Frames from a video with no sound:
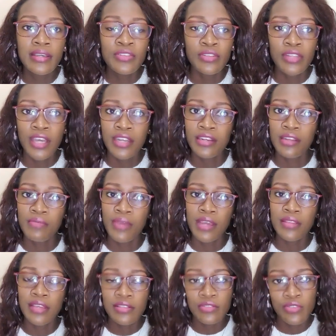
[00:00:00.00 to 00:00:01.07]
so that the
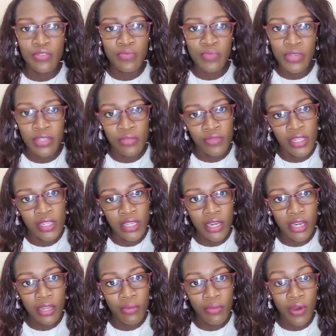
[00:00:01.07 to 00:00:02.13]
mother is not breastfeeding
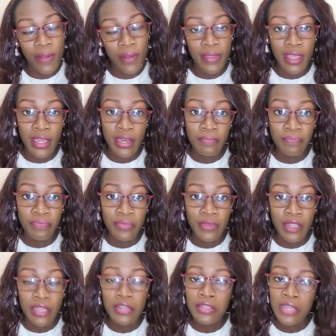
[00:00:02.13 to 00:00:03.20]
anymore and then
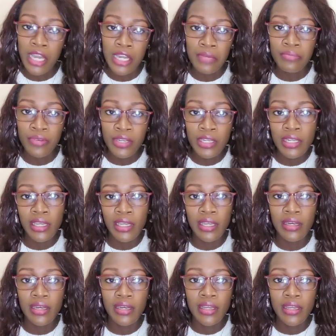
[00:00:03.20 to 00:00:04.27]
it can breed
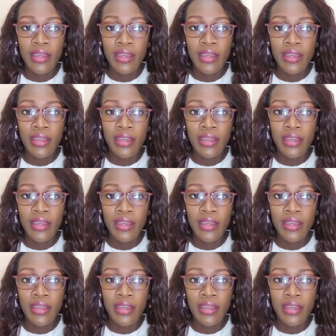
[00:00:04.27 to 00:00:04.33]
again